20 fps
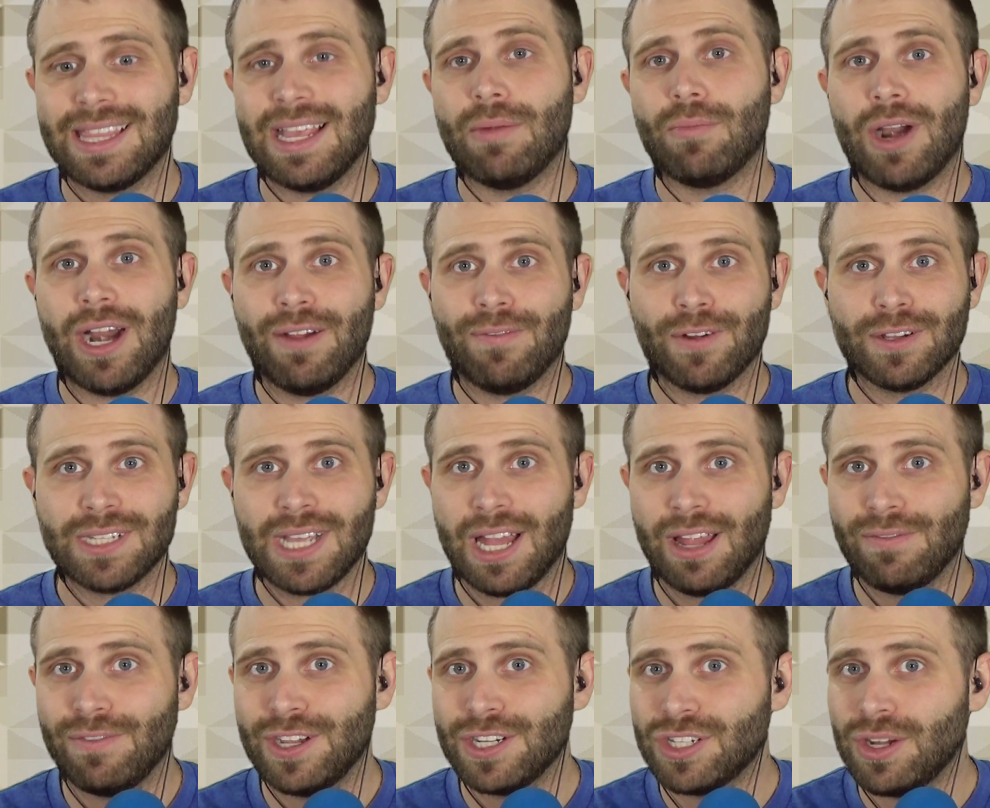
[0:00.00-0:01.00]
them ready for
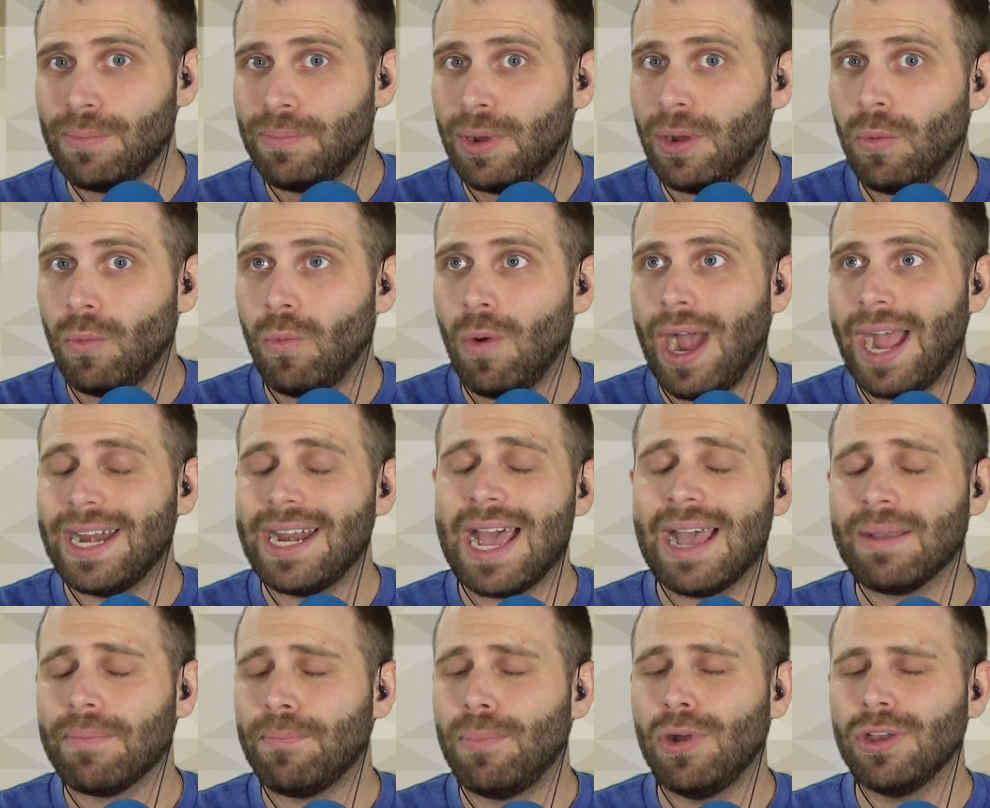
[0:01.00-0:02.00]
television, but why
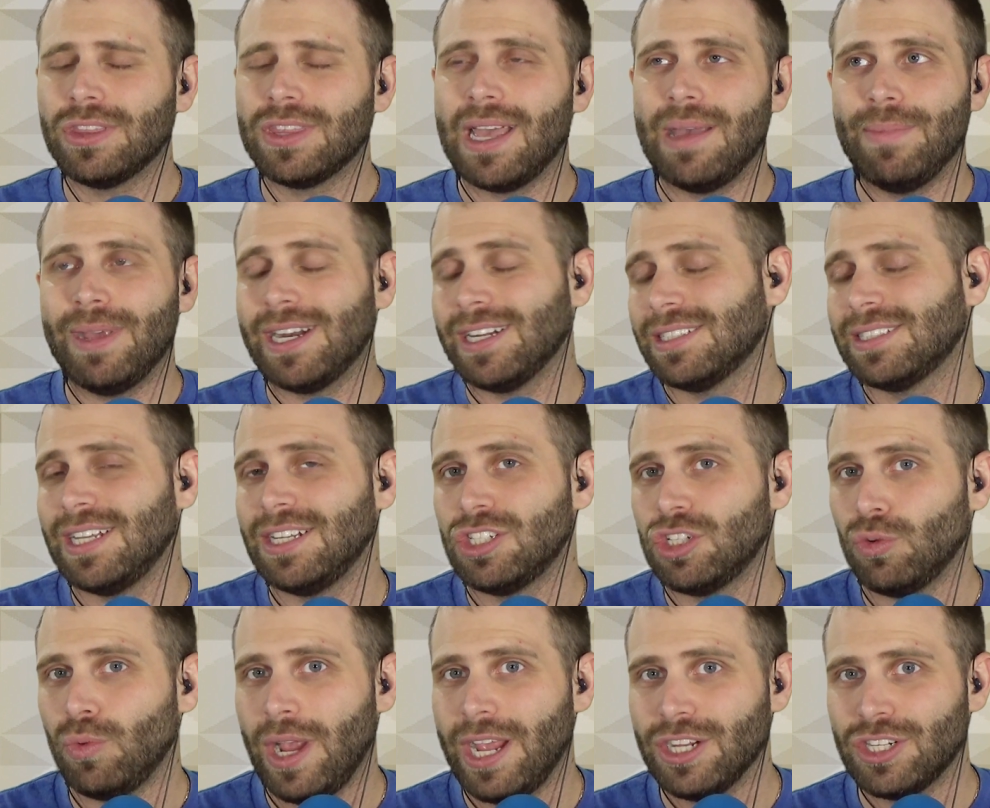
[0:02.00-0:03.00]
not put them in a
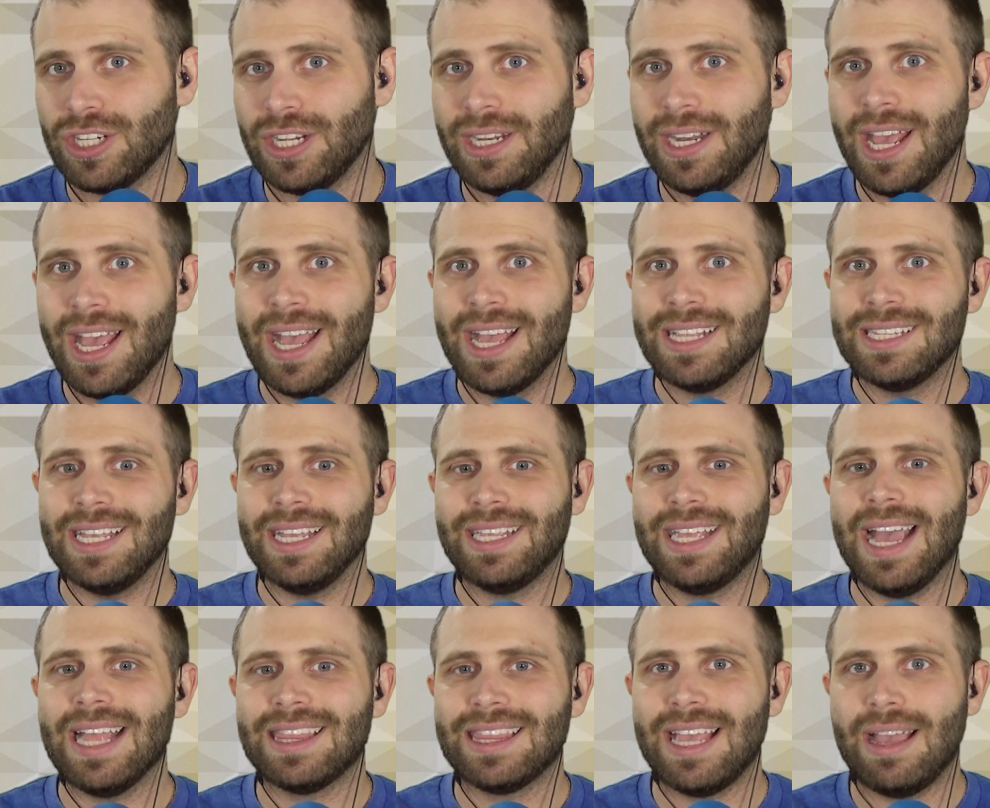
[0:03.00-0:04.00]
situation to
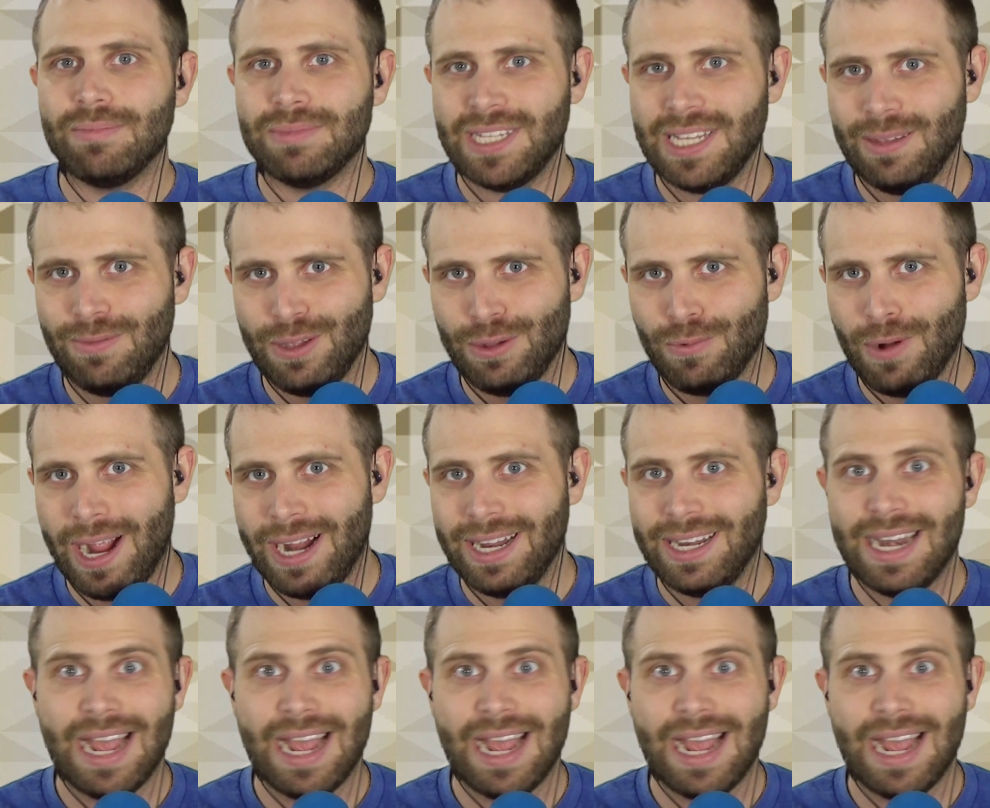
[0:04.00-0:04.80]
get them TV ready?